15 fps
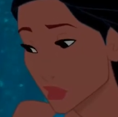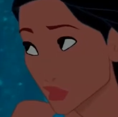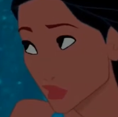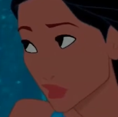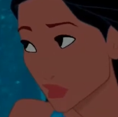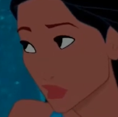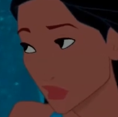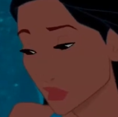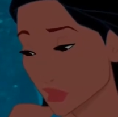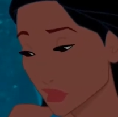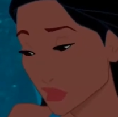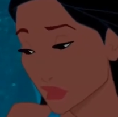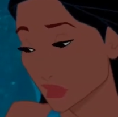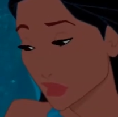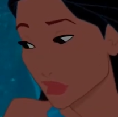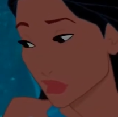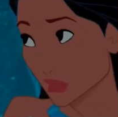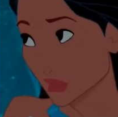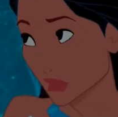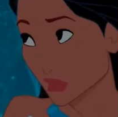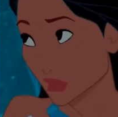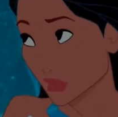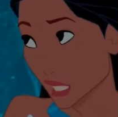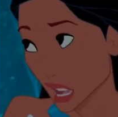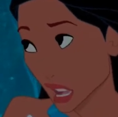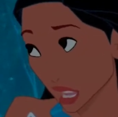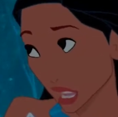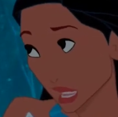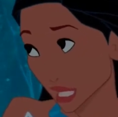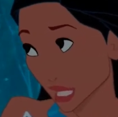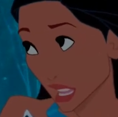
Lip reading: on love at first sight or a sort of